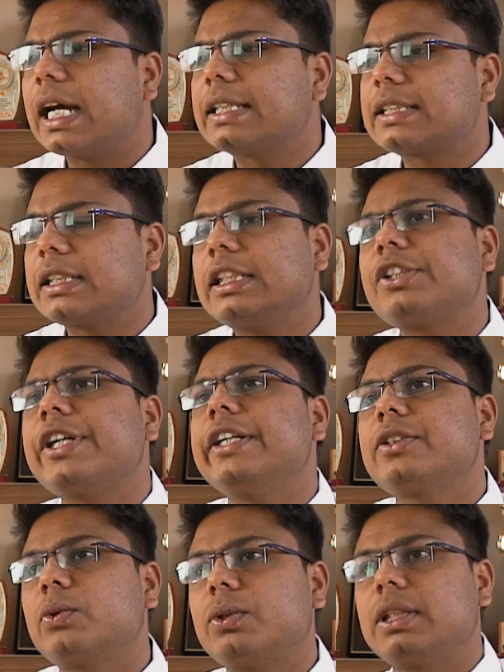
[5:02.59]
I started training
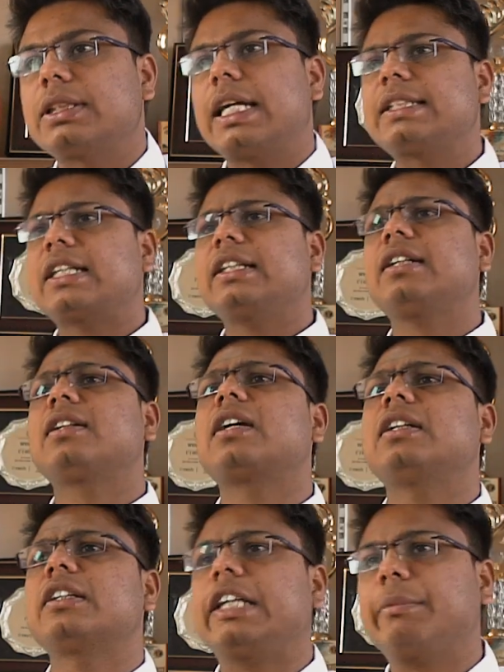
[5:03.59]
students. I started
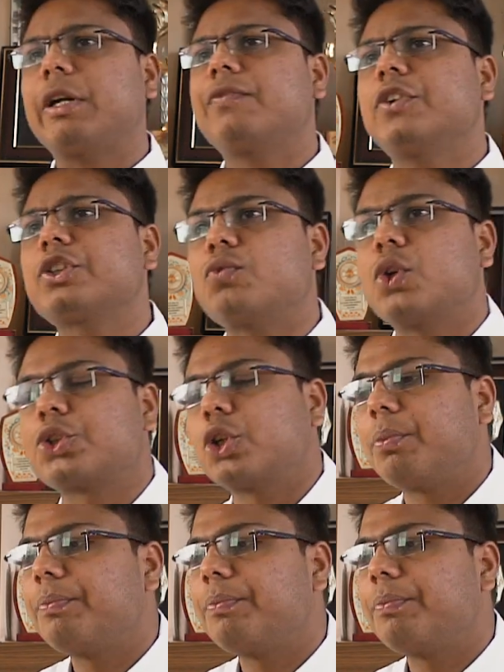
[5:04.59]
conducting my first workshop.